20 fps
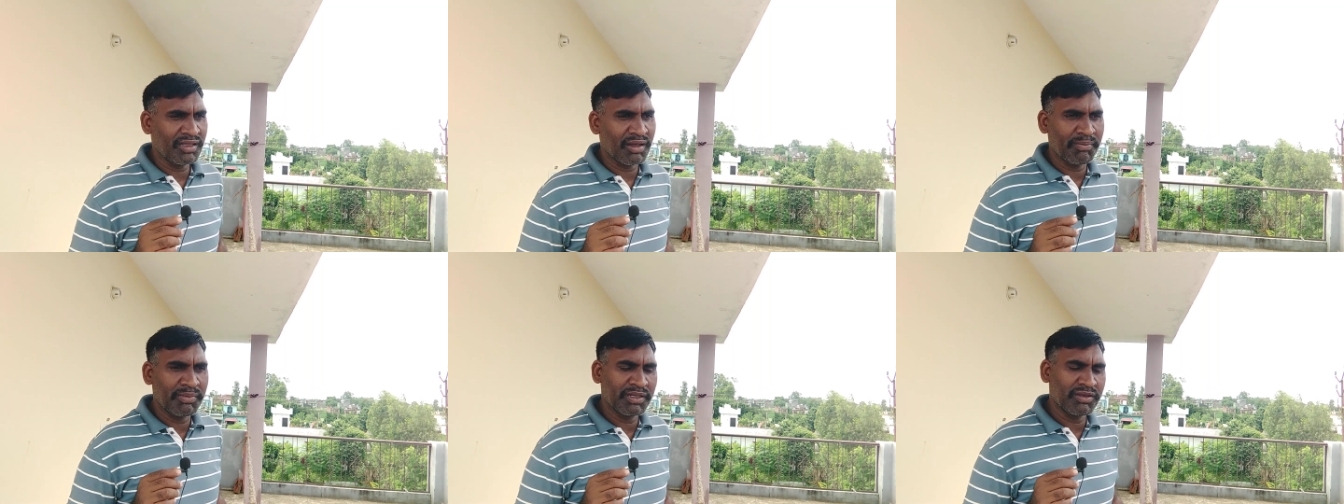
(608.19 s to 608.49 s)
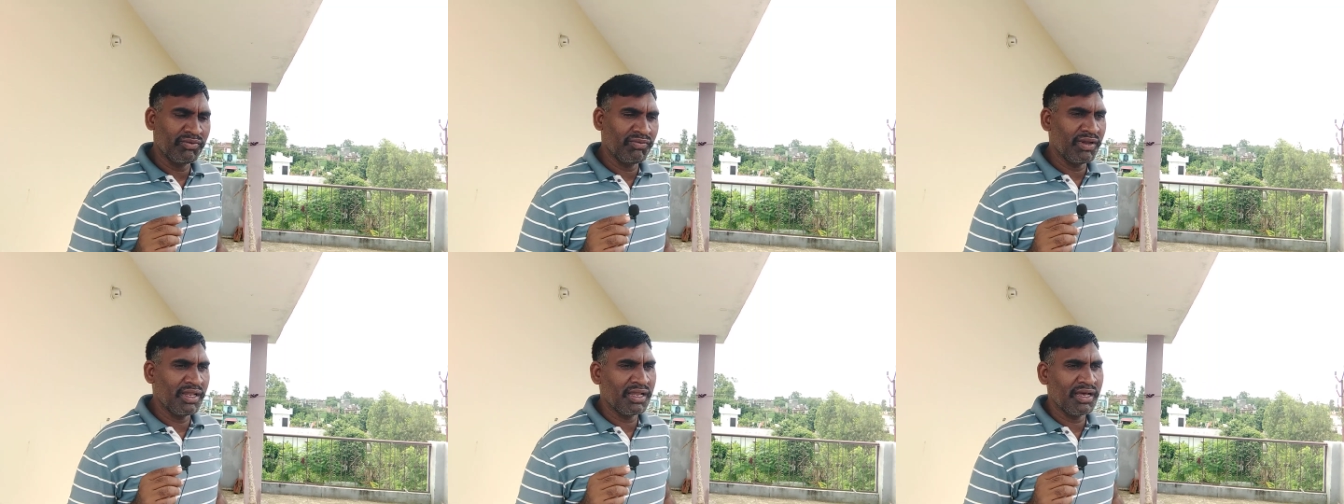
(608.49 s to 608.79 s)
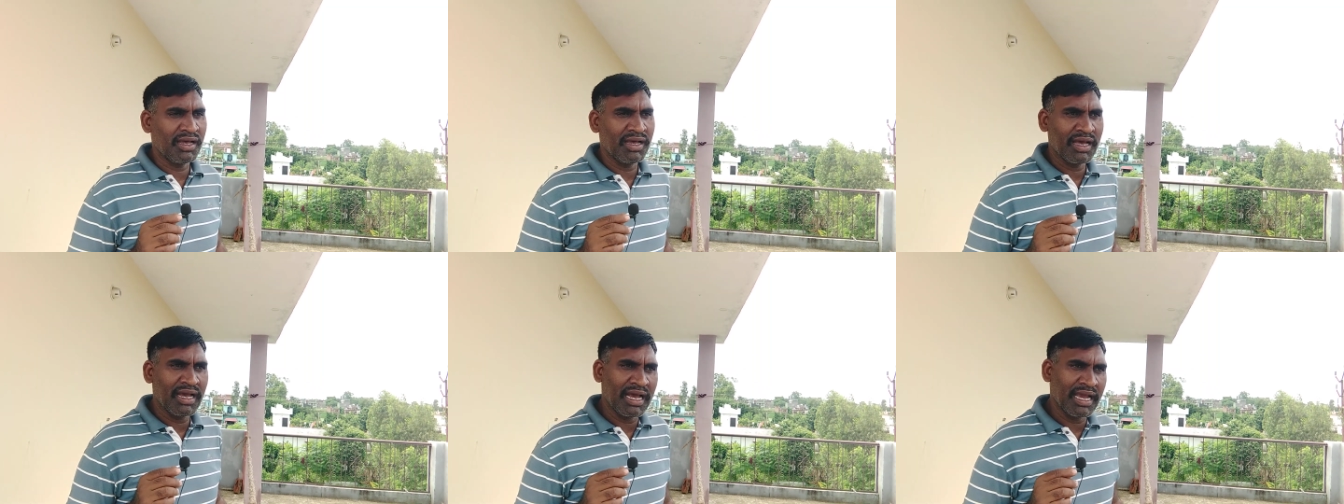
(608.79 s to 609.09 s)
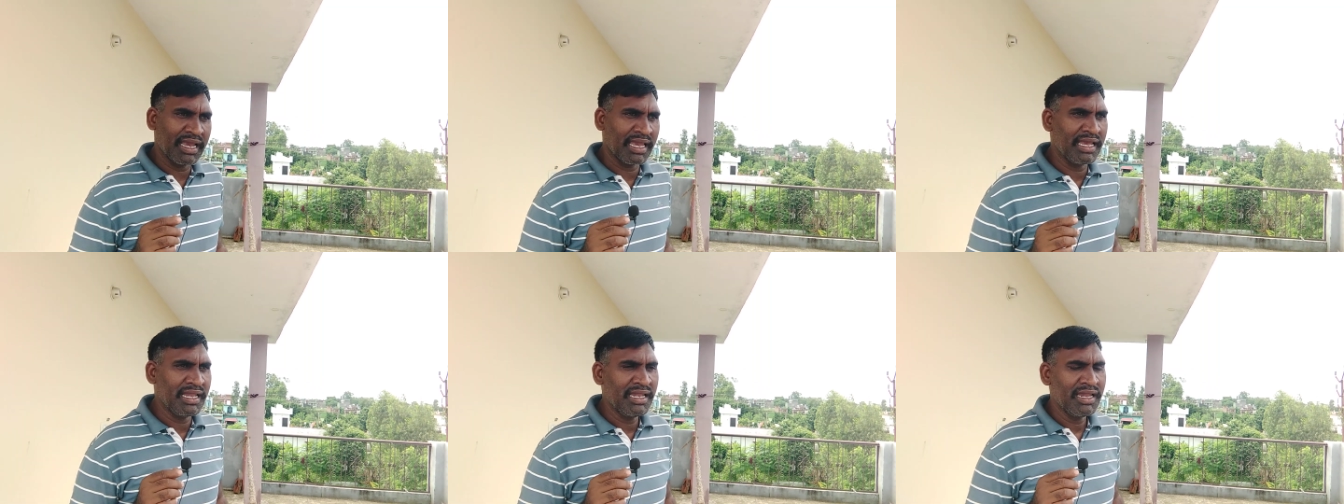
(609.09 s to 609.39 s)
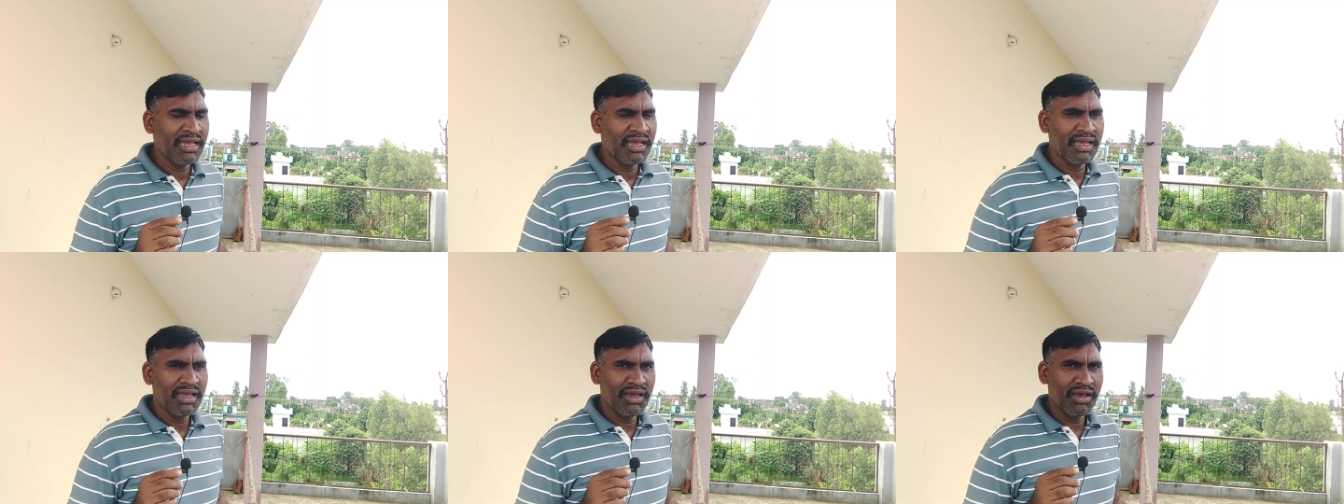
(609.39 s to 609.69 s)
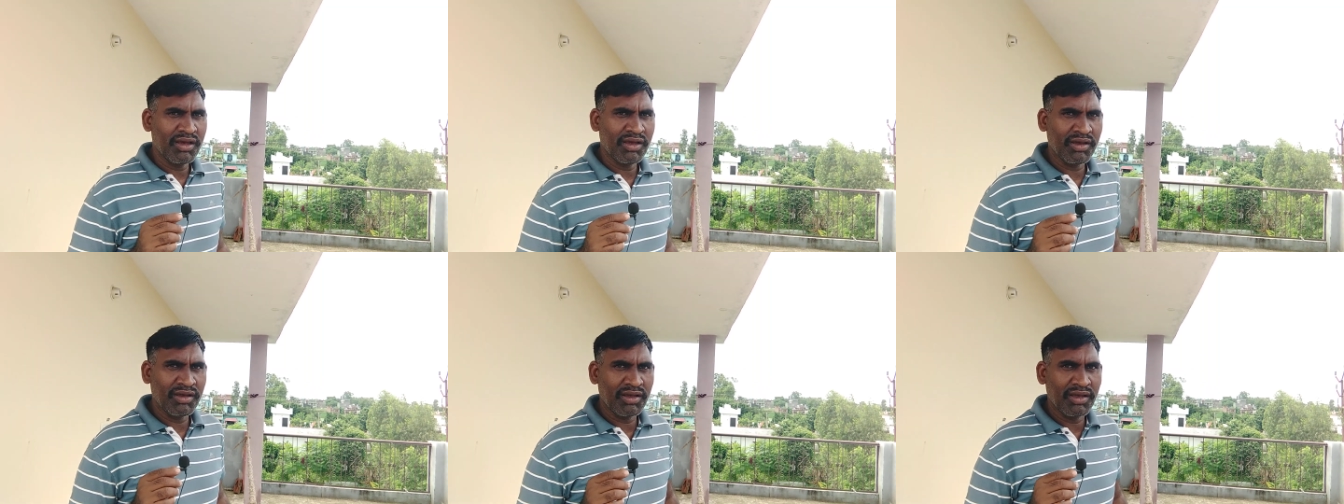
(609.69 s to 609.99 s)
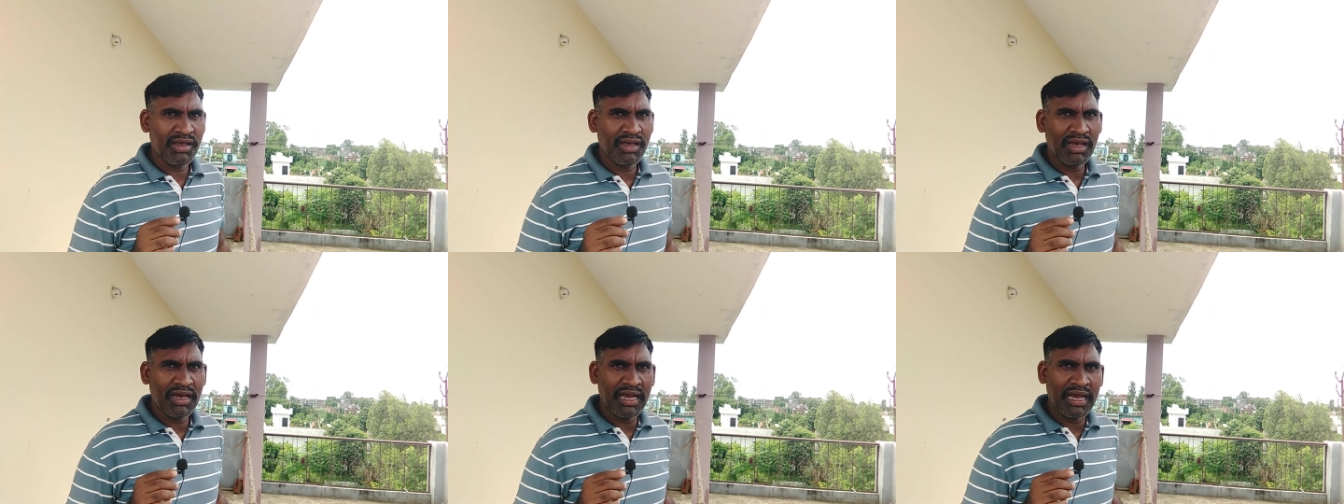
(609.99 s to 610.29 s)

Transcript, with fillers: the bus will again mm,